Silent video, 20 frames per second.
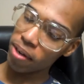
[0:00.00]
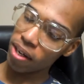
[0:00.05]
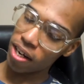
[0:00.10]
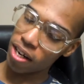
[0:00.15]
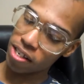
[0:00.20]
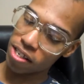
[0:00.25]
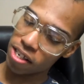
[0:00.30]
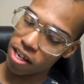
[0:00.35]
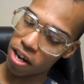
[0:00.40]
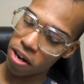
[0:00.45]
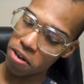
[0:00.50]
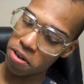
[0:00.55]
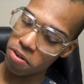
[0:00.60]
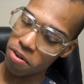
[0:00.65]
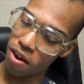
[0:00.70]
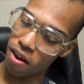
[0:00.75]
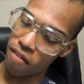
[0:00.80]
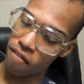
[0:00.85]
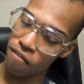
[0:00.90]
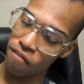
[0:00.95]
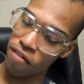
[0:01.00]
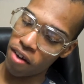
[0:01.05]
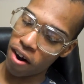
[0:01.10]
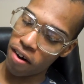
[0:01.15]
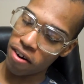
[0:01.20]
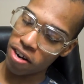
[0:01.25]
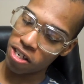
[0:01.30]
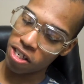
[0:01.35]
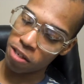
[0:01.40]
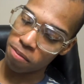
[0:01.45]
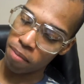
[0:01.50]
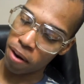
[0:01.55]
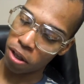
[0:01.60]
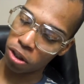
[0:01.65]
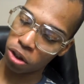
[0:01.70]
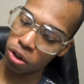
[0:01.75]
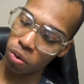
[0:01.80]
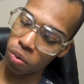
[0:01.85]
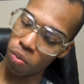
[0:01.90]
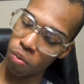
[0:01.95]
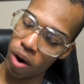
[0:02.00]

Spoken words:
going to tell you a very special